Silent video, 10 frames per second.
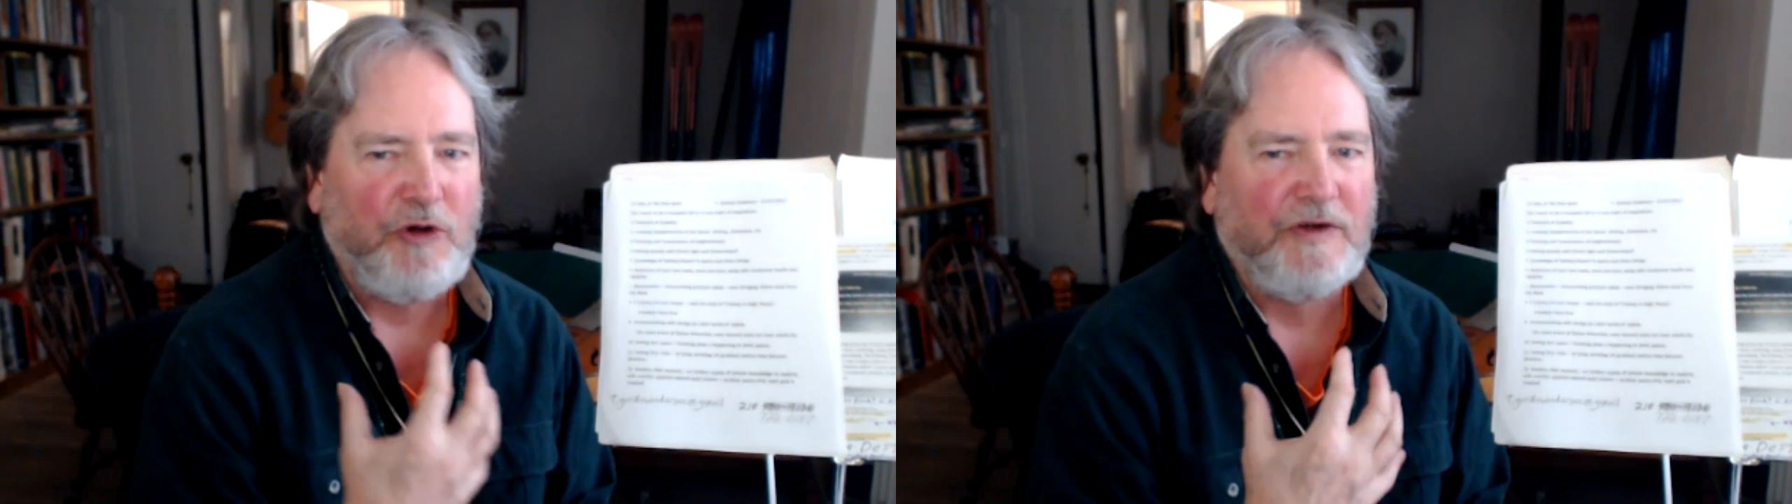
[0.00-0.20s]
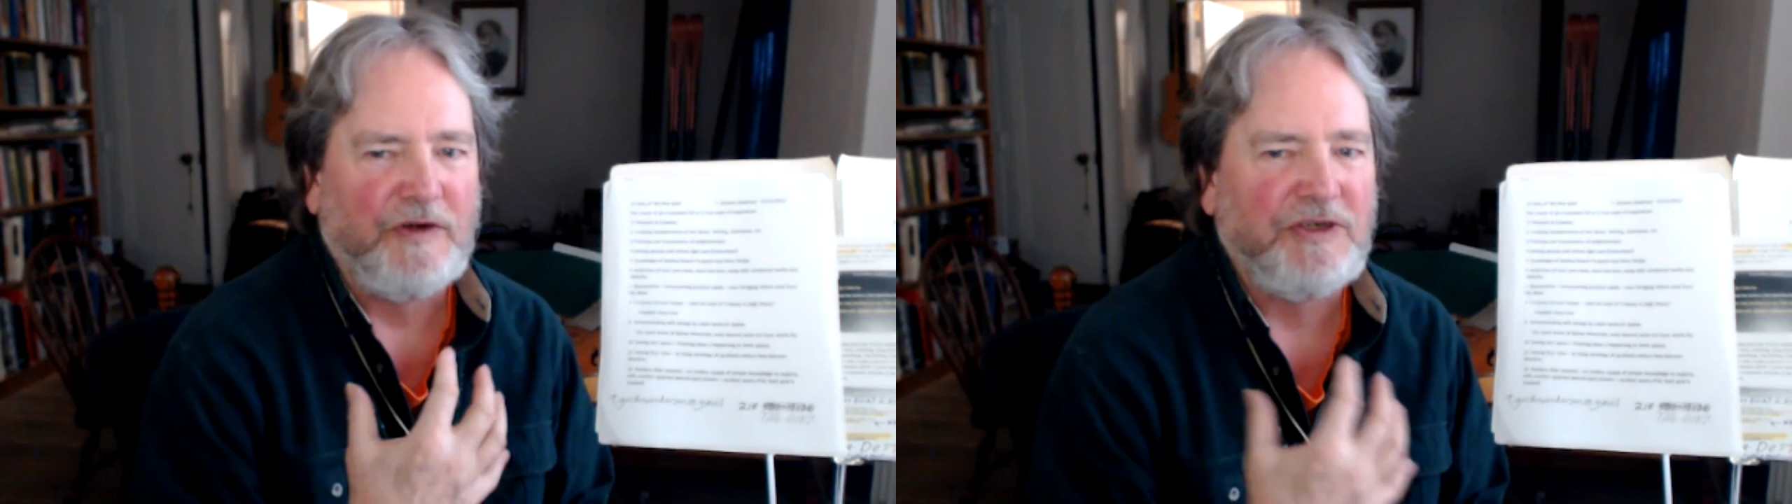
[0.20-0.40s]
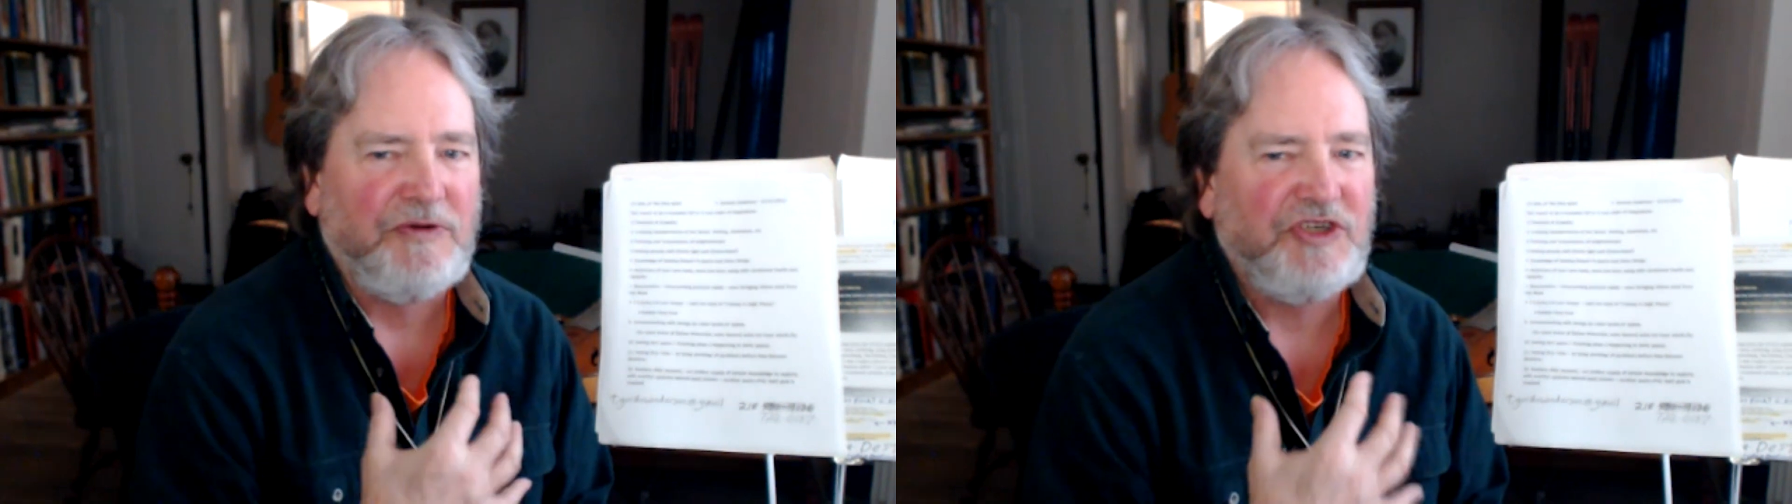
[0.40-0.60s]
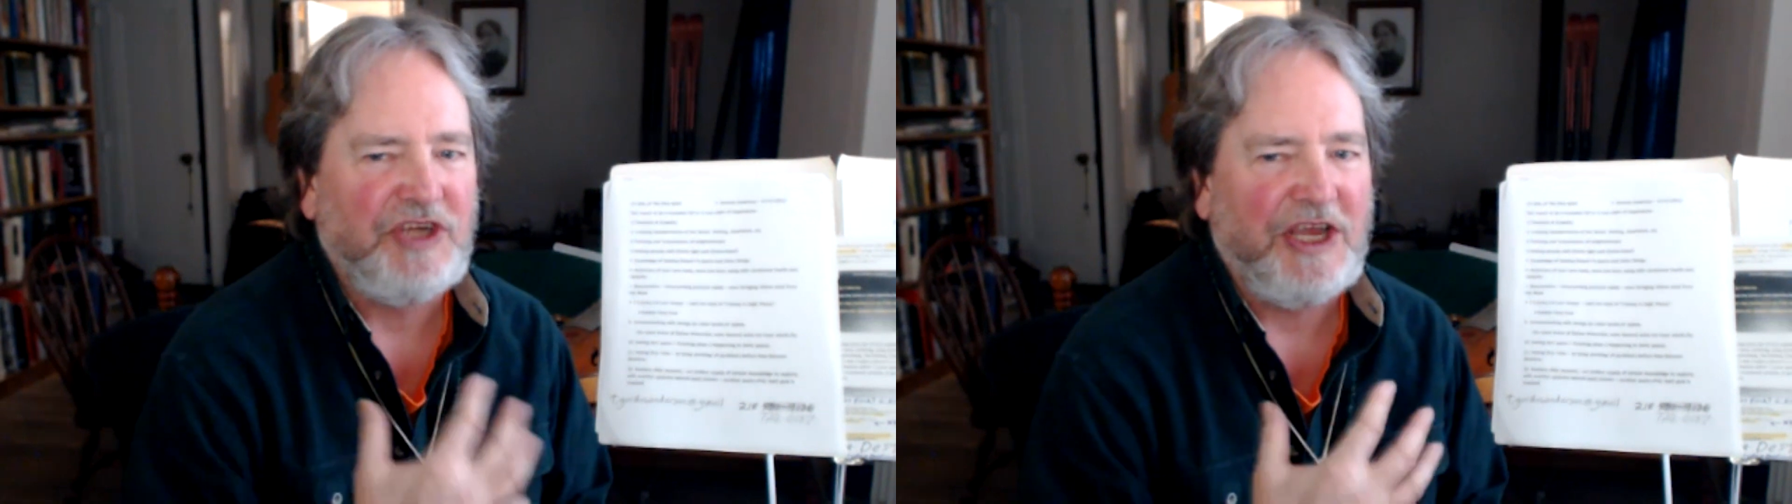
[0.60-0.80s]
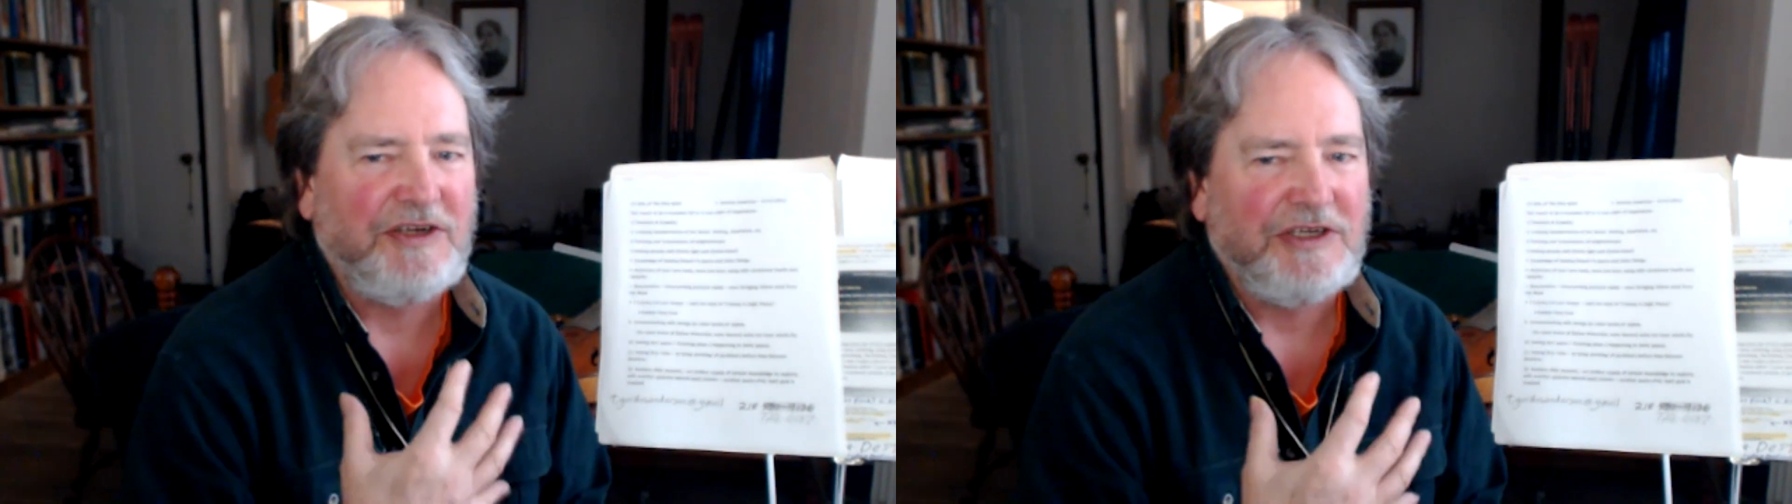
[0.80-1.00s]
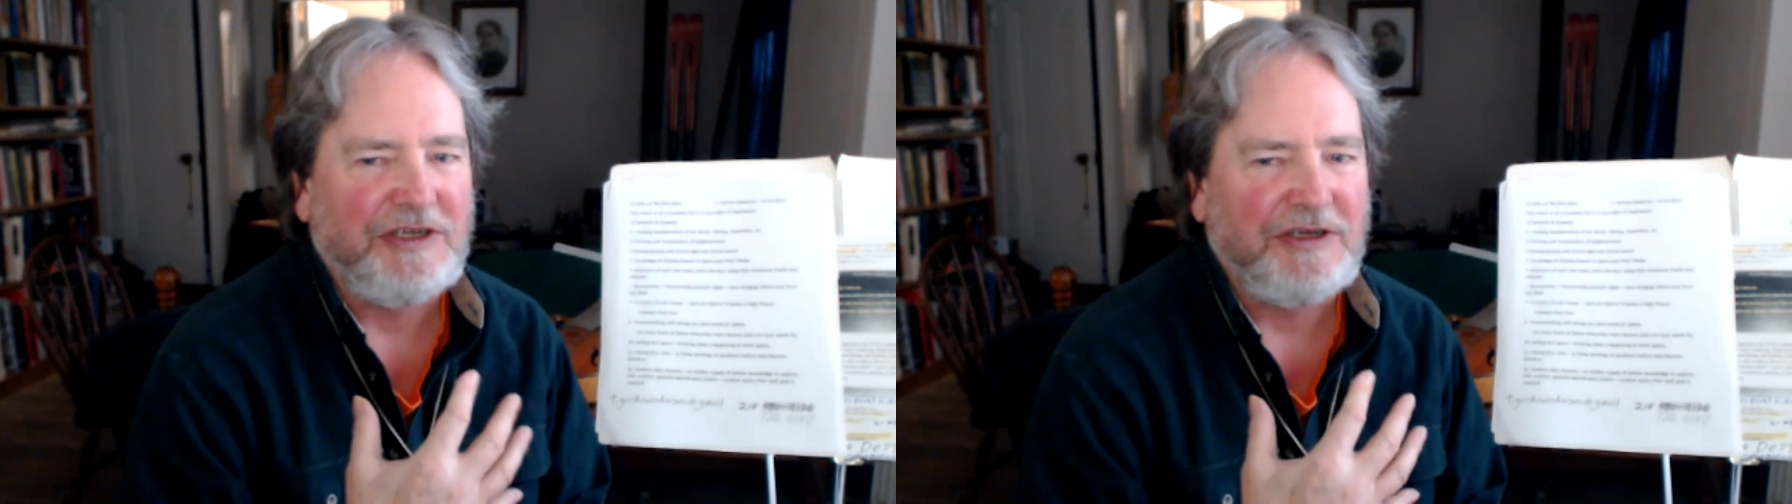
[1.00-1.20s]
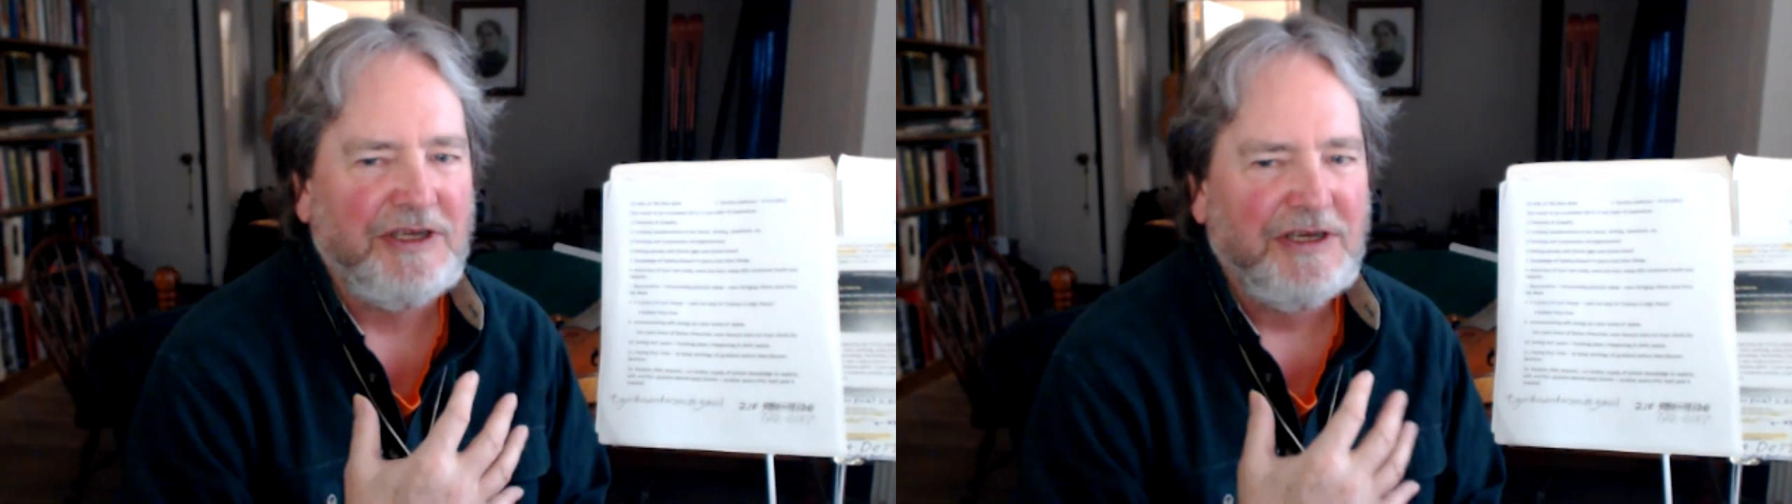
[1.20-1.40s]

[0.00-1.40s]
overtone chanting